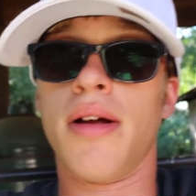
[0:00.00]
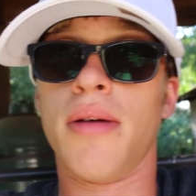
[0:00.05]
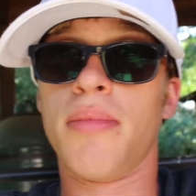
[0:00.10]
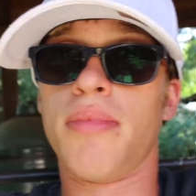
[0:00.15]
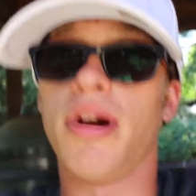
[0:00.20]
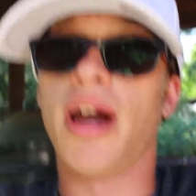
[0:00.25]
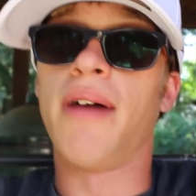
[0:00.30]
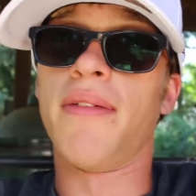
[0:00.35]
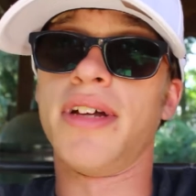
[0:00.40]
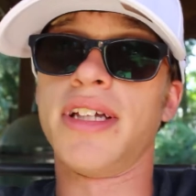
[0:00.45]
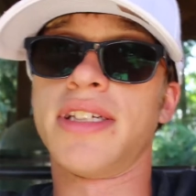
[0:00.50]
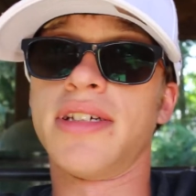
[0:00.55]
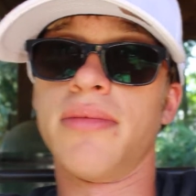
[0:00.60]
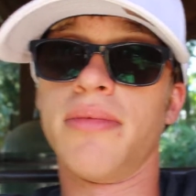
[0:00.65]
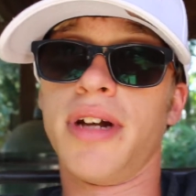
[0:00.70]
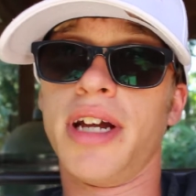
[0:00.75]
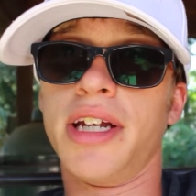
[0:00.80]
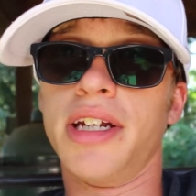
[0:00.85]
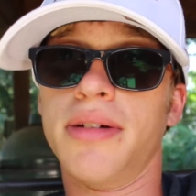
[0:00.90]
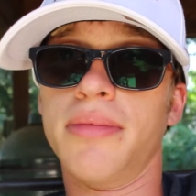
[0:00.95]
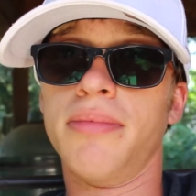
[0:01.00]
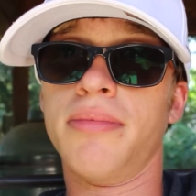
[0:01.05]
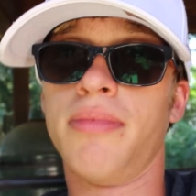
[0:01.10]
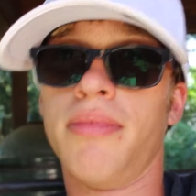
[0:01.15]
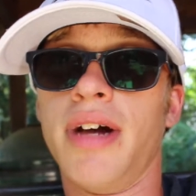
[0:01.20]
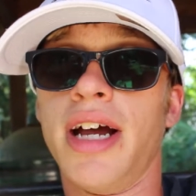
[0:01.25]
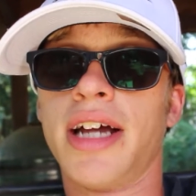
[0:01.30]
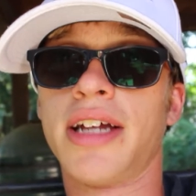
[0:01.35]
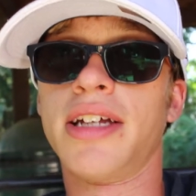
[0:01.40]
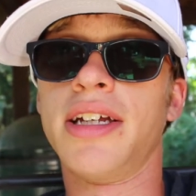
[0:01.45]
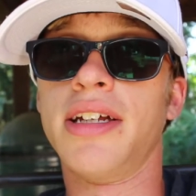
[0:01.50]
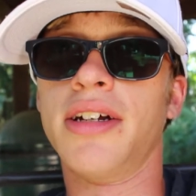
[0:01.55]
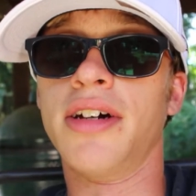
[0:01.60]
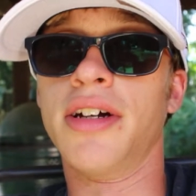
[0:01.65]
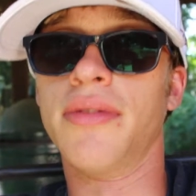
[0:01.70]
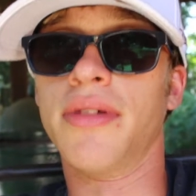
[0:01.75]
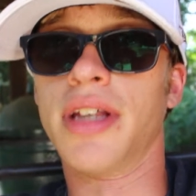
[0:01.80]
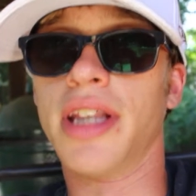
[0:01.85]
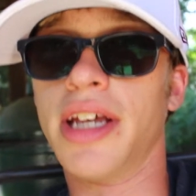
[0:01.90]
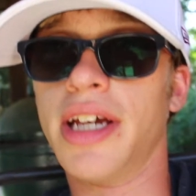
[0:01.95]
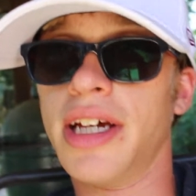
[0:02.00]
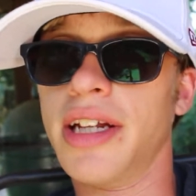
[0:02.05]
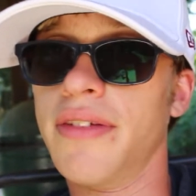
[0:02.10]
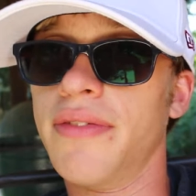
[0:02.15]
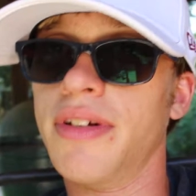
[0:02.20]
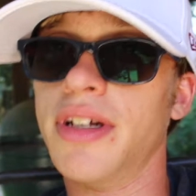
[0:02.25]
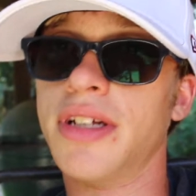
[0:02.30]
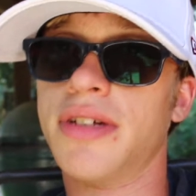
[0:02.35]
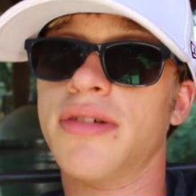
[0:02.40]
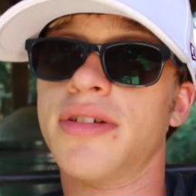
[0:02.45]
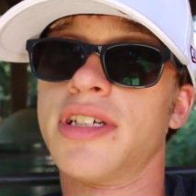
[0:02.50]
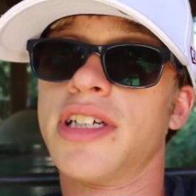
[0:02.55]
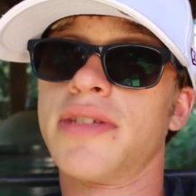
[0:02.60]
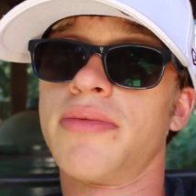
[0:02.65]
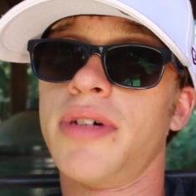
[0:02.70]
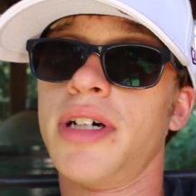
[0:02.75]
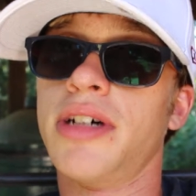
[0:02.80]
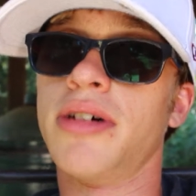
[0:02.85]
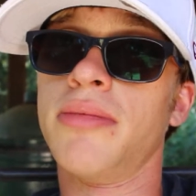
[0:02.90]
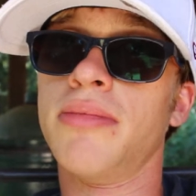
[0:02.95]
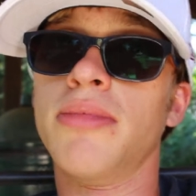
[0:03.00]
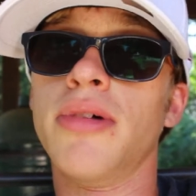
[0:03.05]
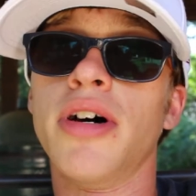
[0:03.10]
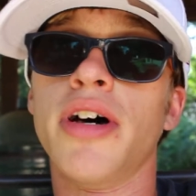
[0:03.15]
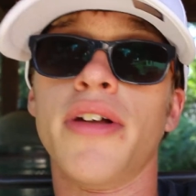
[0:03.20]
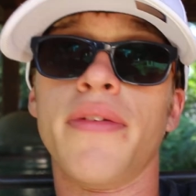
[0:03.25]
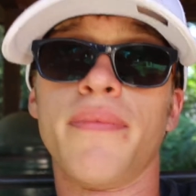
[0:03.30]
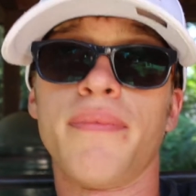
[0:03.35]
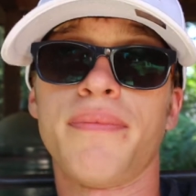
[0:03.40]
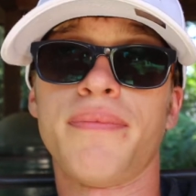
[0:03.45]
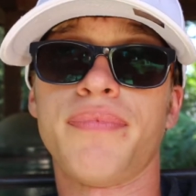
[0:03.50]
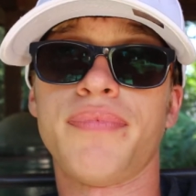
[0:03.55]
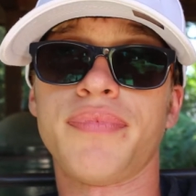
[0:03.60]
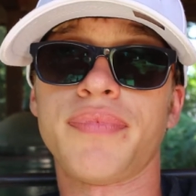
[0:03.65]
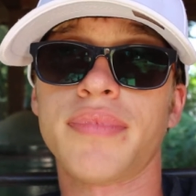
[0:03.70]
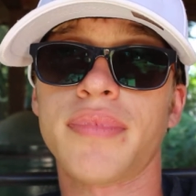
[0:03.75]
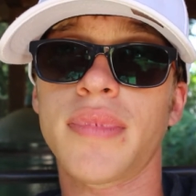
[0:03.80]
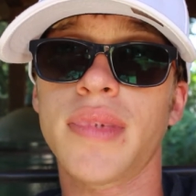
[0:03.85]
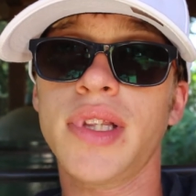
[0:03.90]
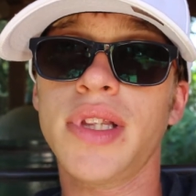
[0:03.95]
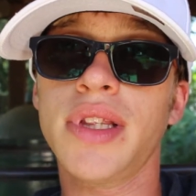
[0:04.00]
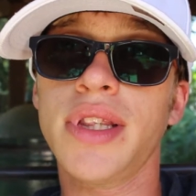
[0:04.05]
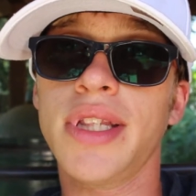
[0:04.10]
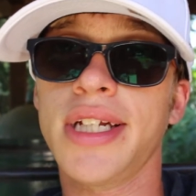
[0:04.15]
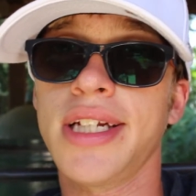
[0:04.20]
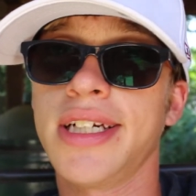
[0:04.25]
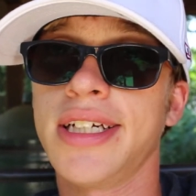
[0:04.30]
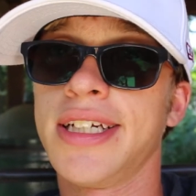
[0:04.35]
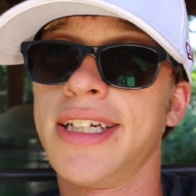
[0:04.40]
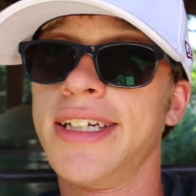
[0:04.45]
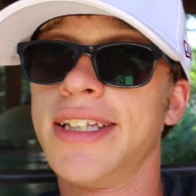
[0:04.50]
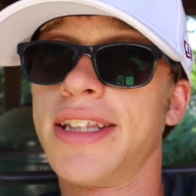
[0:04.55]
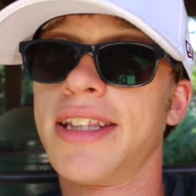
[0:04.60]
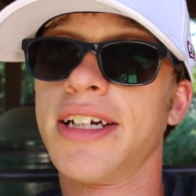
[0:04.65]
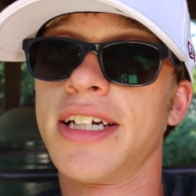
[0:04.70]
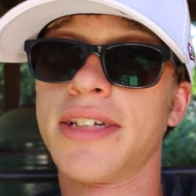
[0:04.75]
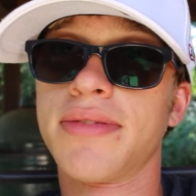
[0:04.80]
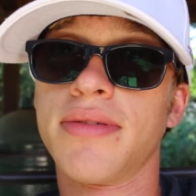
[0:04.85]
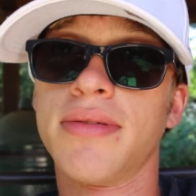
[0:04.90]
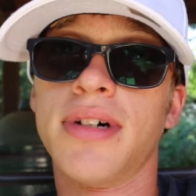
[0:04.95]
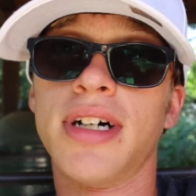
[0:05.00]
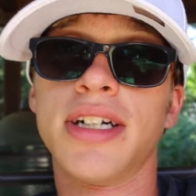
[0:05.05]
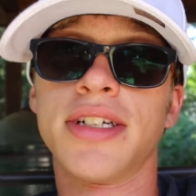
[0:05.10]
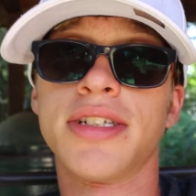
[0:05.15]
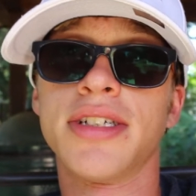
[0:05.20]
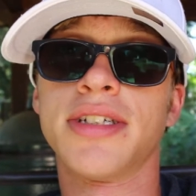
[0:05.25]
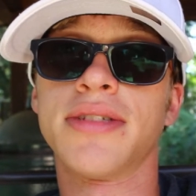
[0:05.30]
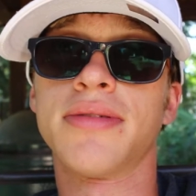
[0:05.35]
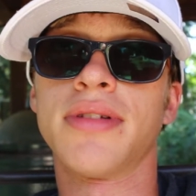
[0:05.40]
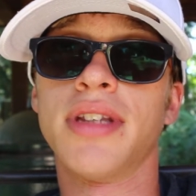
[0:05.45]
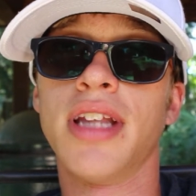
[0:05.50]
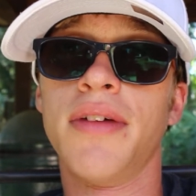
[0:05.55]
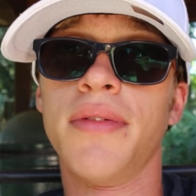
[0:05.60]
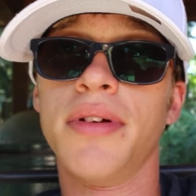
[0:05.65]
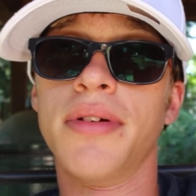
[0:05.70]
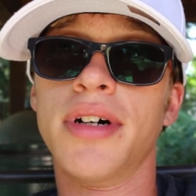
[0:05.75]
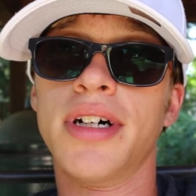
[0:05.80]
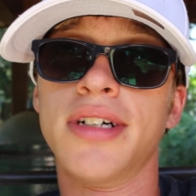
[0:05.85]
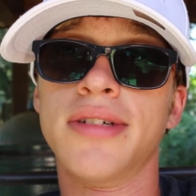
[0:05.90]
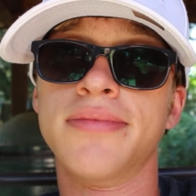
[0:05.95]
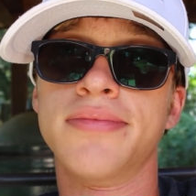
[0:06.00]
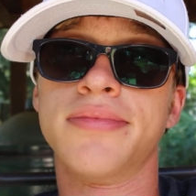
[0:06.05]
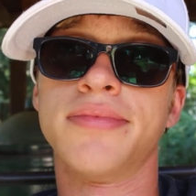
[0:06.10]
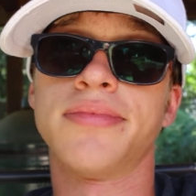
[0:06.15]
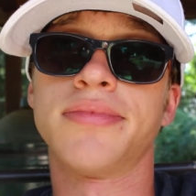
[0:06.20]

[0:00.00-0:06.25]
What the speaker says: Probably some random, wacky, unrelated adventures as well. But again, thanks for watching. Love you all.